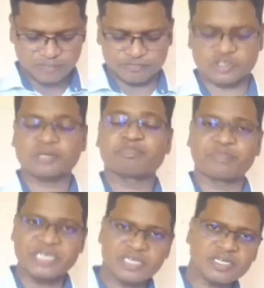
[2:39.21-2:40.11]
for a
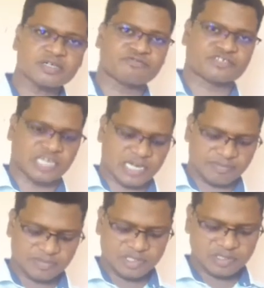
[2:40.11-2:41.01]
period of
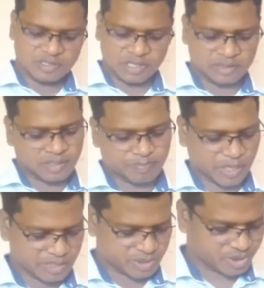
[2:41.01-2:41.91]
time in the
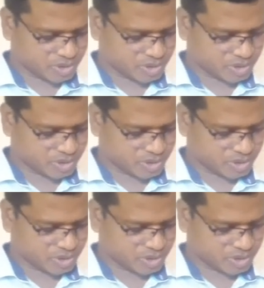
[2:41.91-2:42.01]
past.